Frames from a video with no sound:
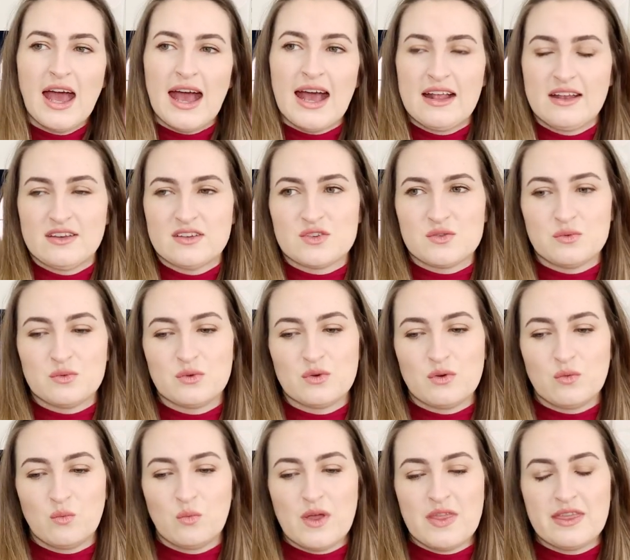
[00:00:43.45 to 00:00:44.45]
and
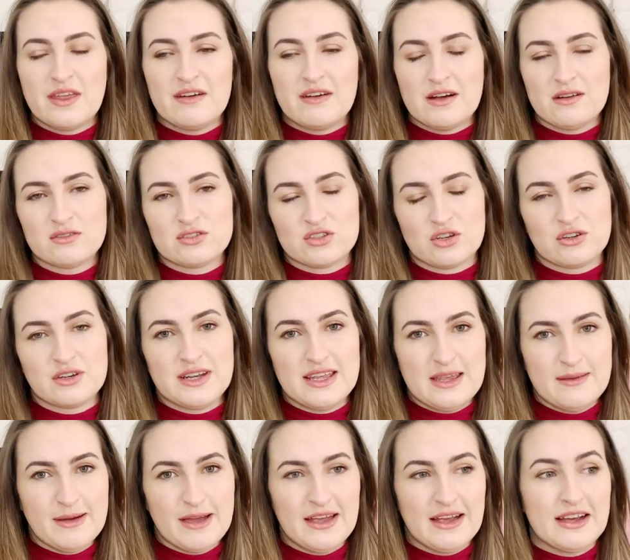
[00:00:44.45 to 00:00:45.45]
when they're out of stock on
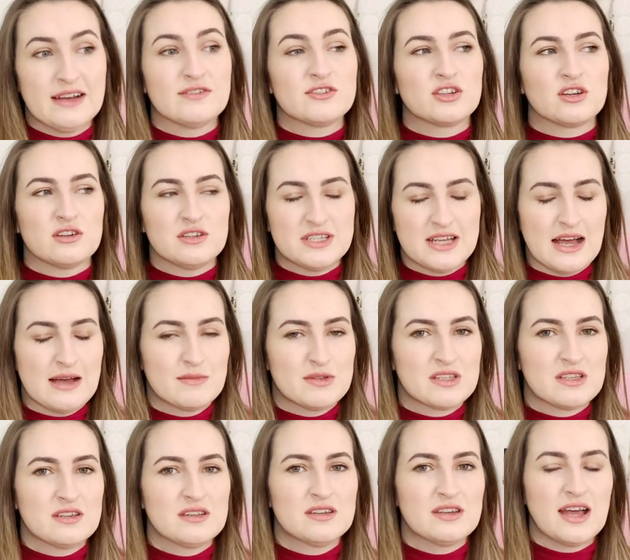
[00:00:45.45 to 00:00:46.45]
eBay, I have to go to
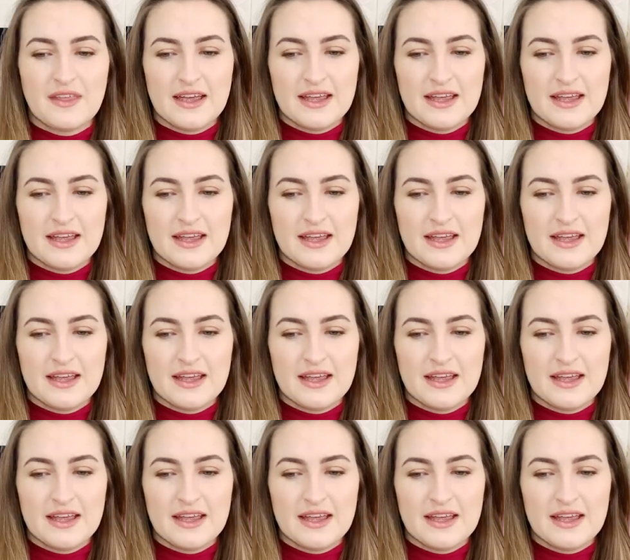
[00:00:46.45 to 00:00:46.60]
Amazon.